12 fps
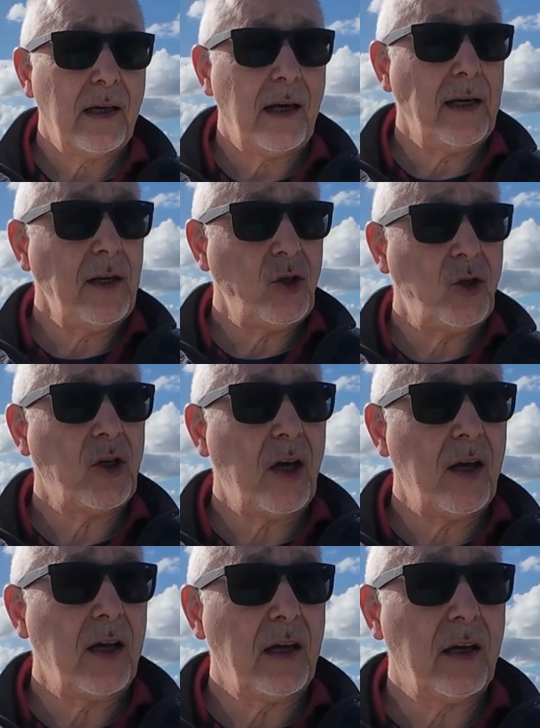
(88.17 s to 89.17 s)
And each
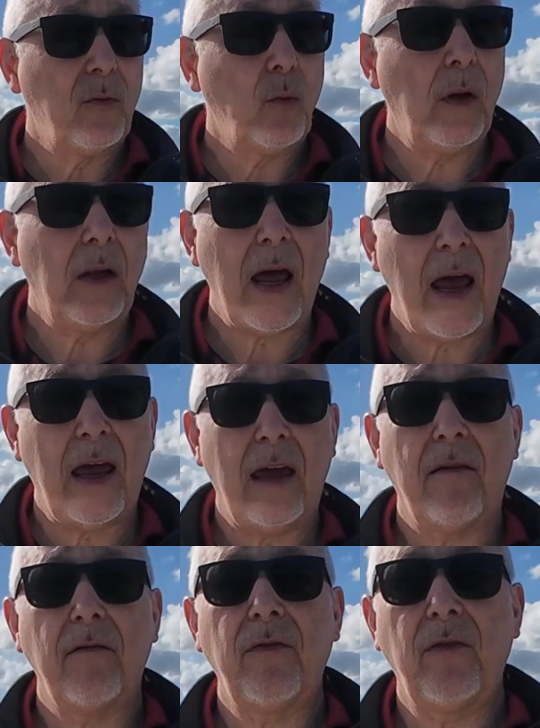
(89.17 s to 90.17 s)
tyre will
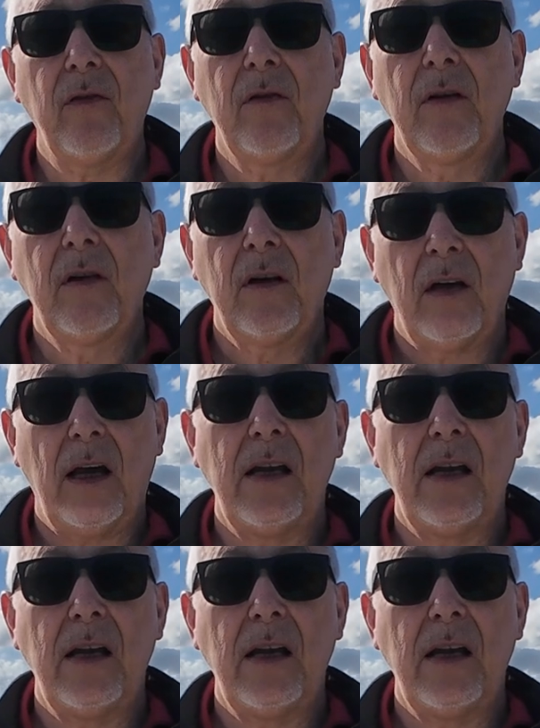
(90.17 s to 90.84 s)
have a